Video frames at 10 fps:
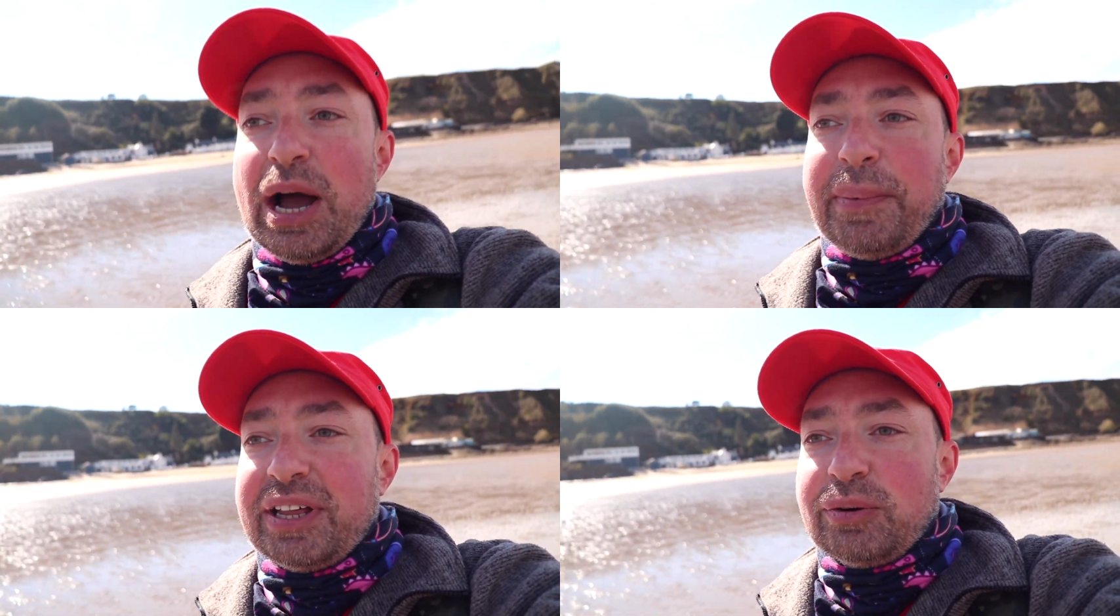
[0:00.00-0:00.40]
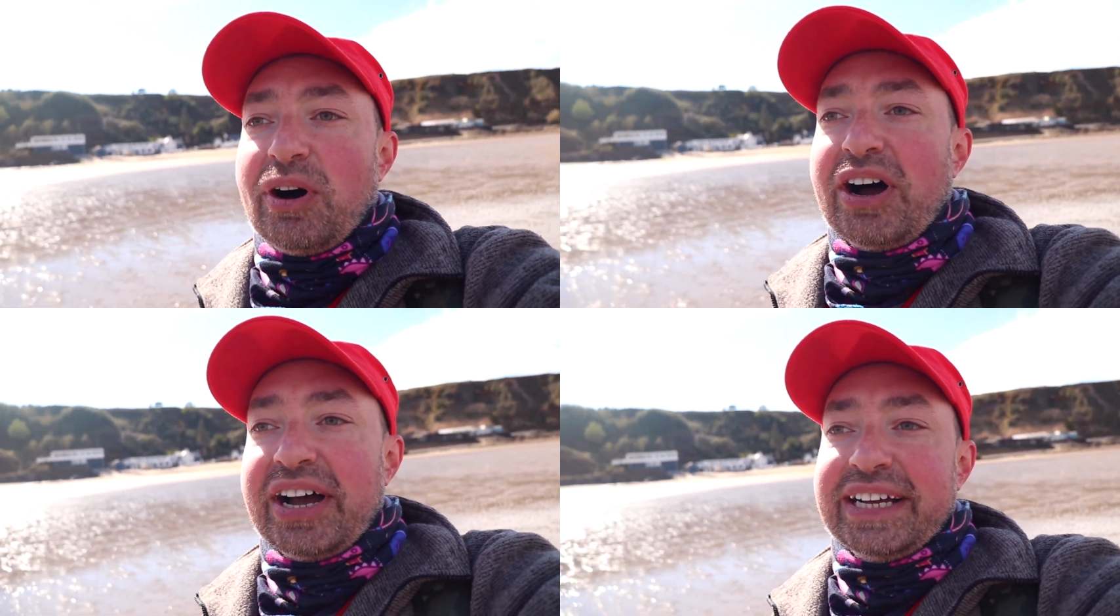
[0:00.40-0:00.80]
But
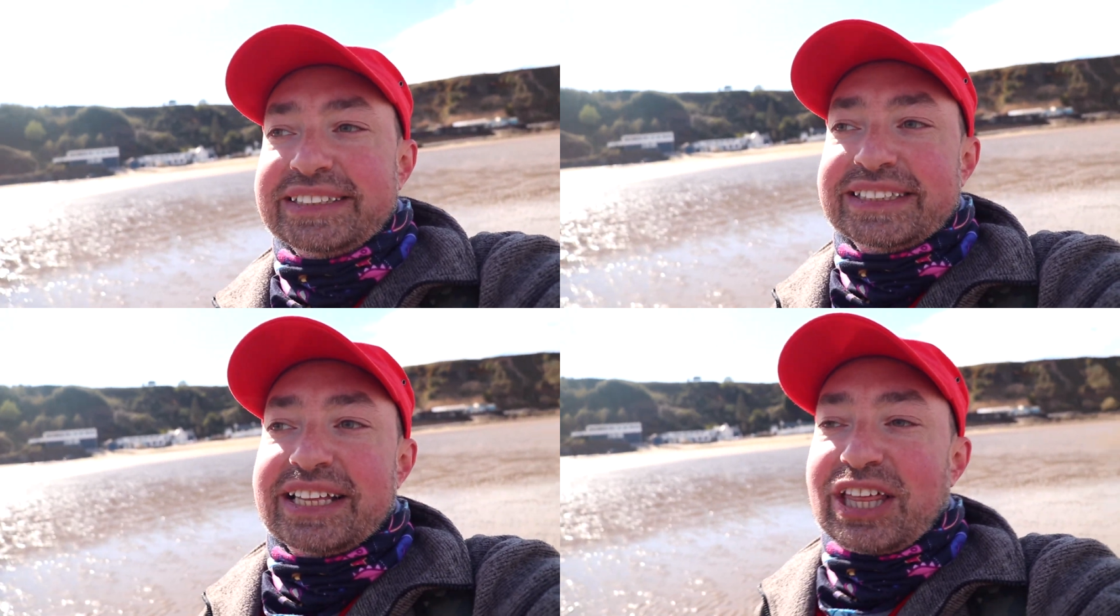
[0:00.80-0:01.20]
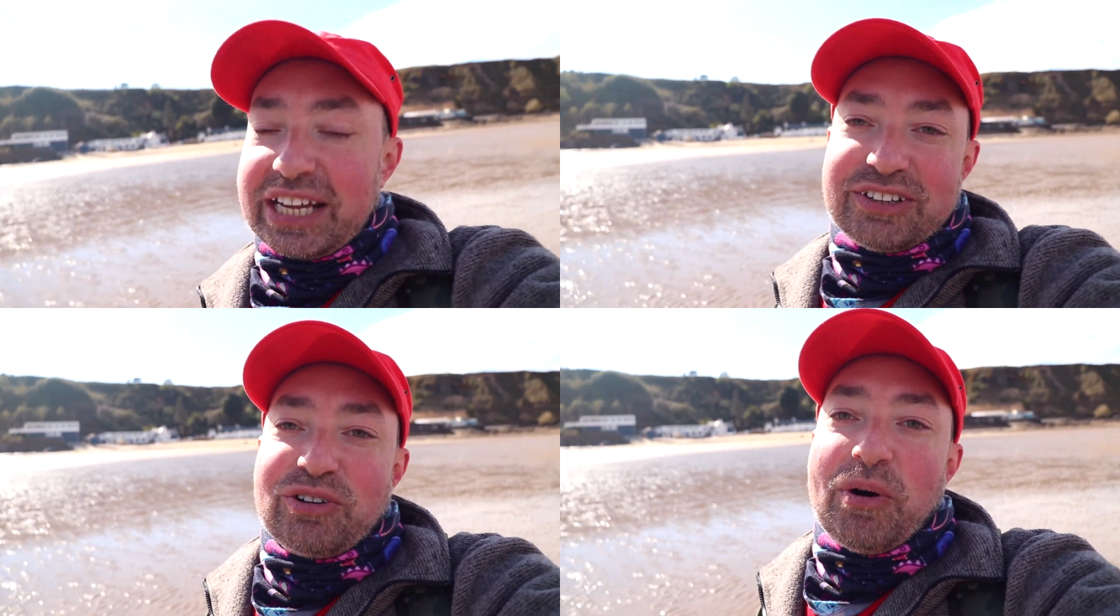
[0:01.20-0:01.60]
otherwise,
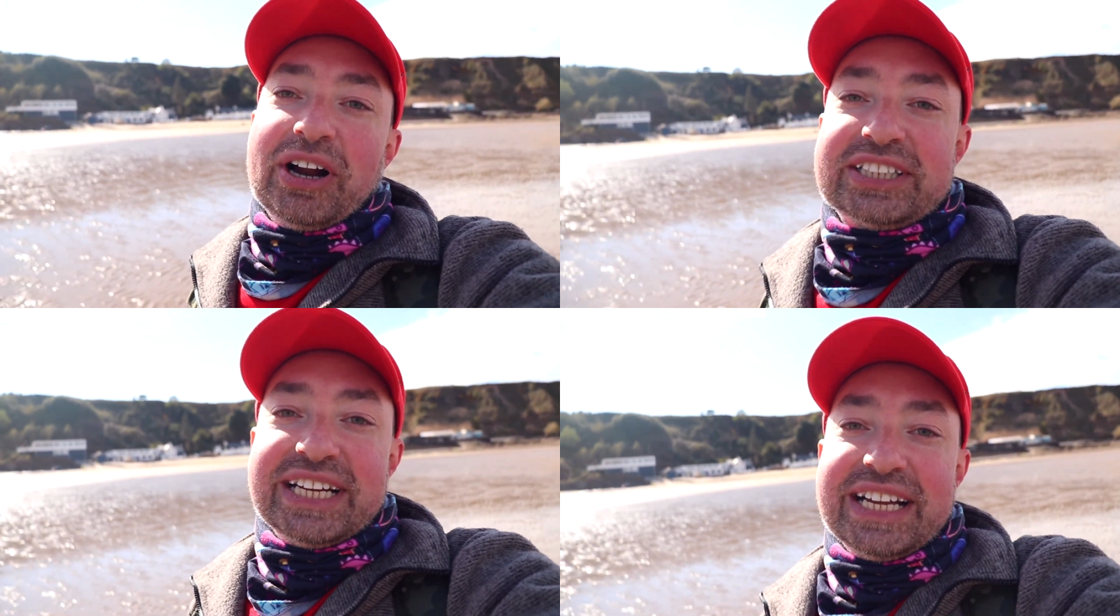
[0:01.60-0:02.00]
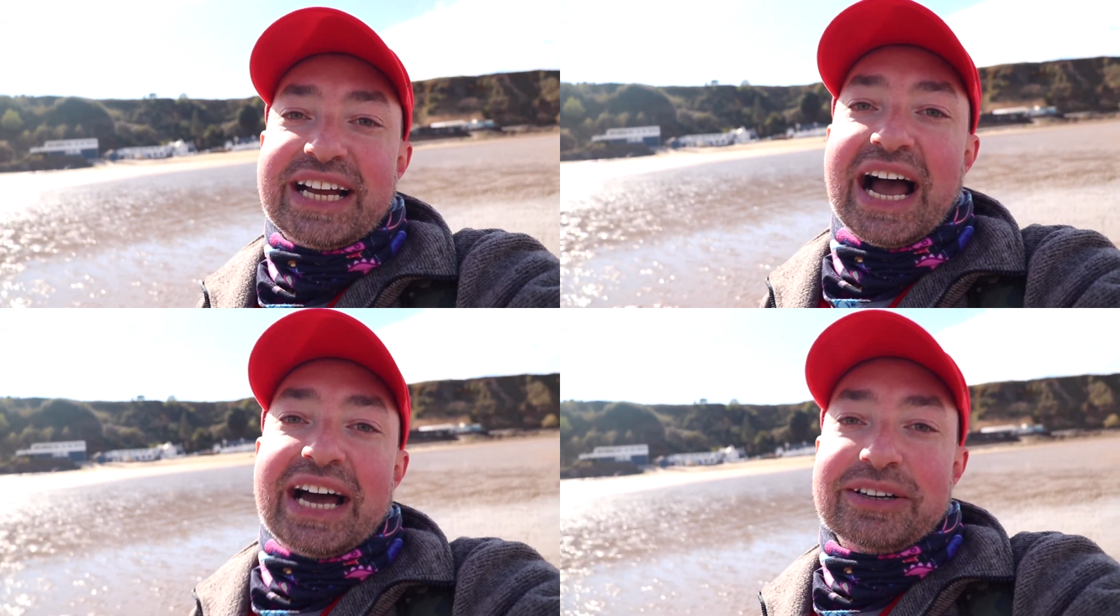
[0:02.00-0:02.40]
thank you for watching,
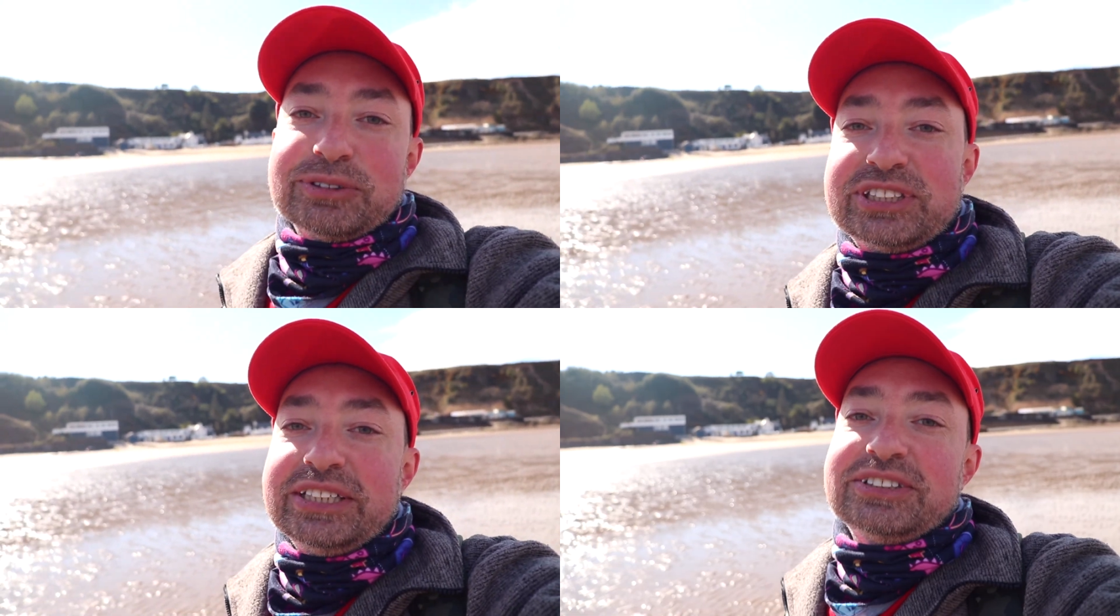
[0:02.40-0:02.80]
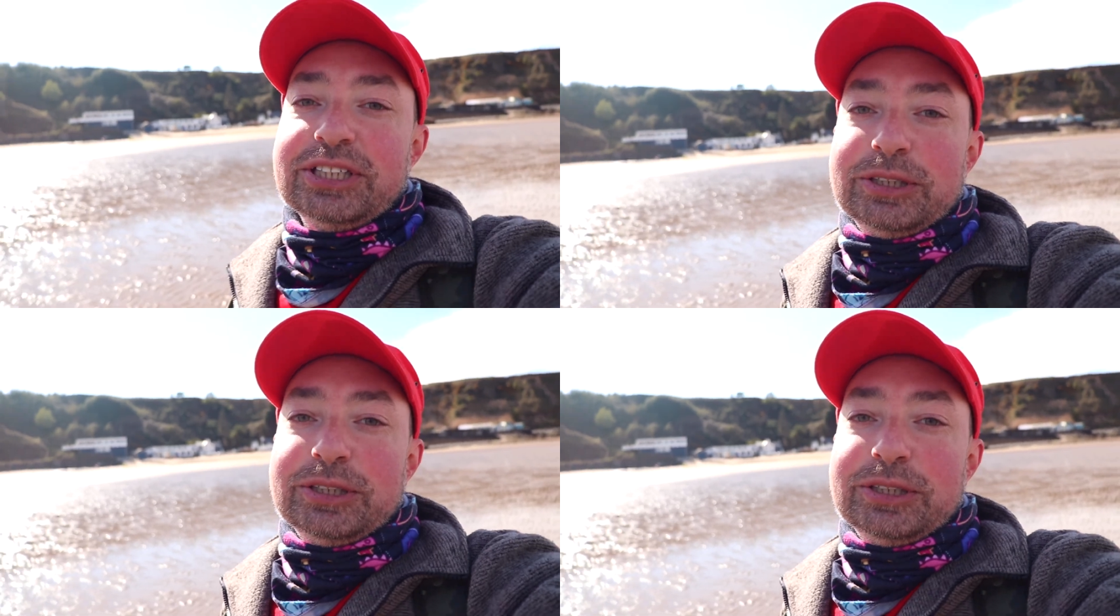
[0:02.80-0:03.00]
and we'll see you soon,